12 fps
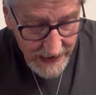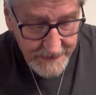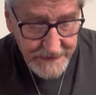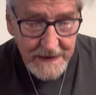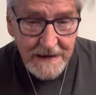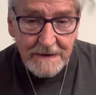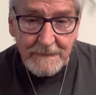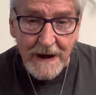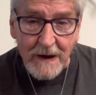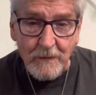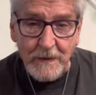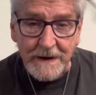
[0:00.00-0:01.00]
I think
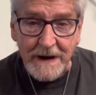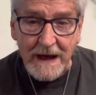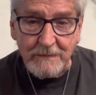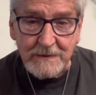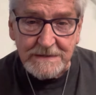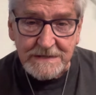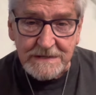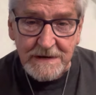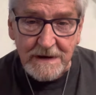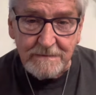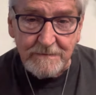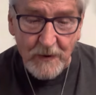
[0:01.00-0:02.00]
about when I was a
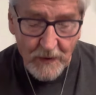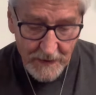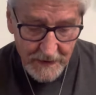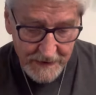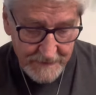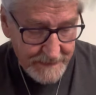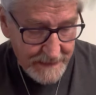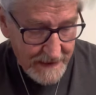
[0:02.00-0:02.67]
young boy